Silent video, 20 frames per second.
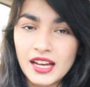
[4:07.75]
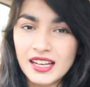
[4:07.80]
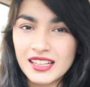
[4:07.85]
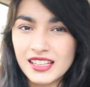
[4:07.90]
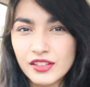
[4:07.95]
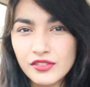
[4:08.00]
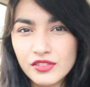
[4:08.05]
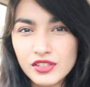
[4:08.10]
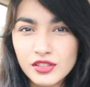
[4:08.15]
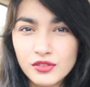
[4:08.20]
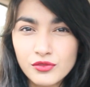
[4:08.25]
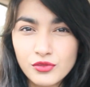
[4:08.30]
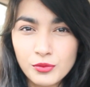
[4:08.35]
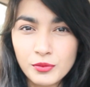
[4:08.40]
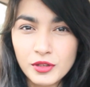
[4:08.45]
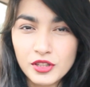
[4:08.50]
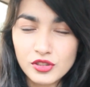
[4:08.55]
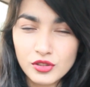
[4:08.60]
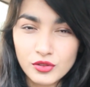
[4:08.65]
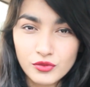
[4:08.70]
I'll give his
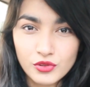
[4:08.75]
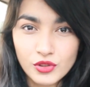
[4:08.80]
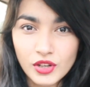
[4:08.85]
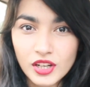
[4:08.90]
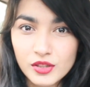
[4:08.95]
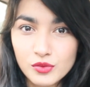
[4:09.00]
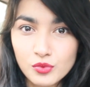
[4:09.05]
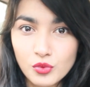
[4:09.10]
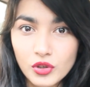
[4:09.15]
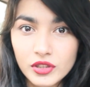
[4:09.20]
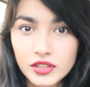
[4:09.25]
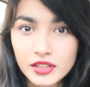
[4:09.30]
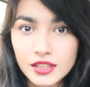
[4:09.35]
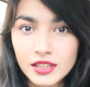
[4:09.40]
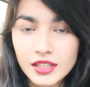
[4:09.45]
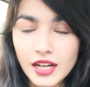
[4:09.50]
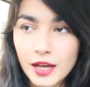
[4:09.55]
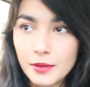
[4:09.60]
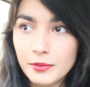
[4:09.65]
information if you guys want it.